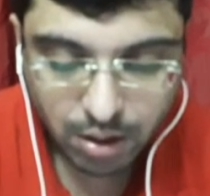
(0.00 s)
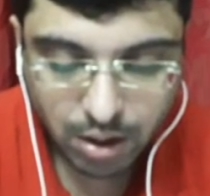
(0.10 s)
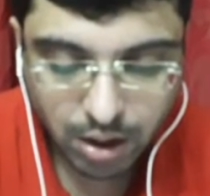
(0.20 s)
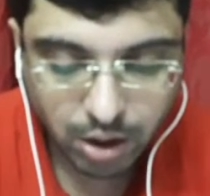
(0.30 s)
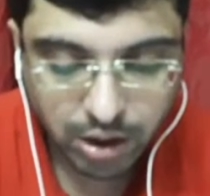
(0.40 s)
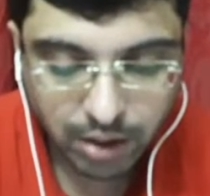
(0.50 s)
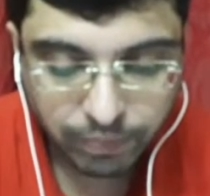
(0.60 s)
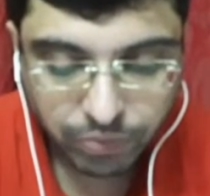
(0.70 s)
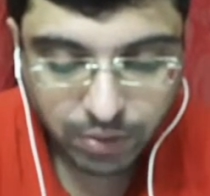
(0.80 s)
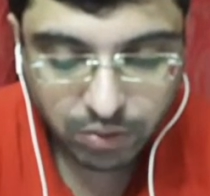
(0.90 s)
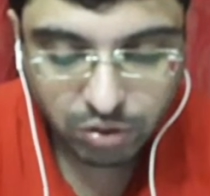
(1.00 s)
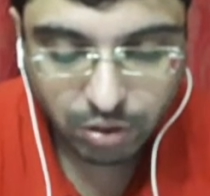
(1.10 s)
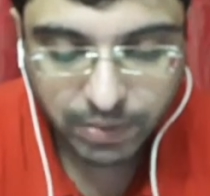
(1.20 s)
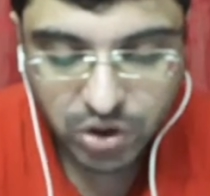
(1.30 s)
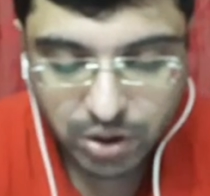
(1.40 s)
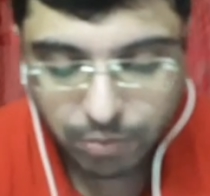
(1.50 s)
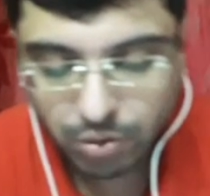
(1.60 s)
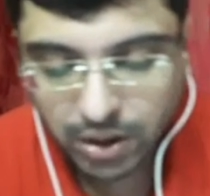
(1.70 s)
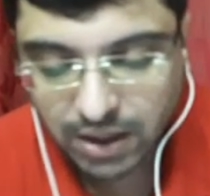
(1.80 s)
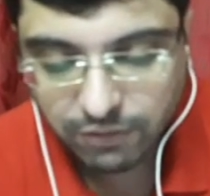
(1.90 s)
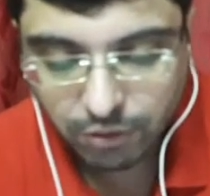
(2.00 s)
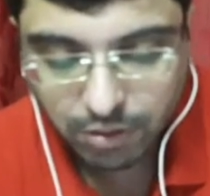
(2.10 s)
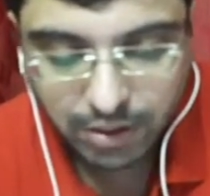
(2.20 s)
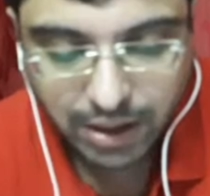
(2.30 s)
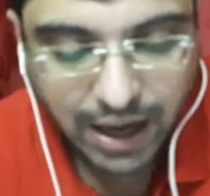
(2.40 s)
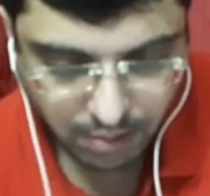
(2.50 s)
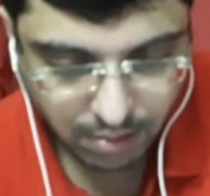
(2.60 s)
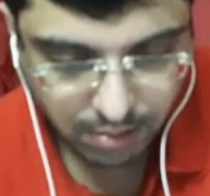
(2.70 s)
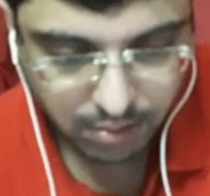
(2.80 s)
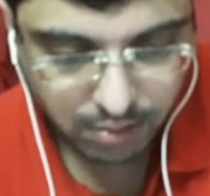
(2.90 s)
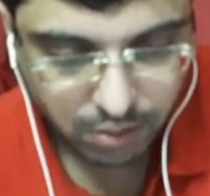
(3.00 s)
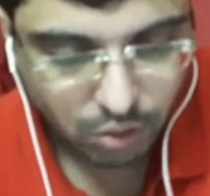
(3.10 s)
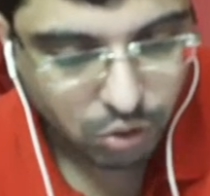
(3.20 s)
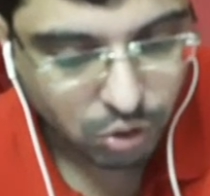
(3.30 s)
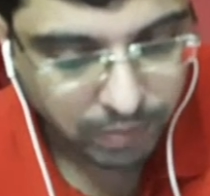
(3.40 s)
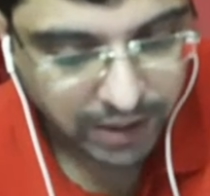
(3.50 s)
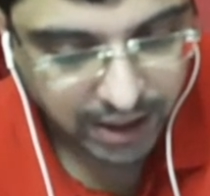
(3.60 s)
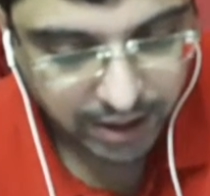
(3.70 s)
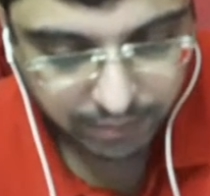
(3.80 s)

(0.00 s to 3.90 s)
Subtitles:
Okay, so bishop to e4 and rook to b8,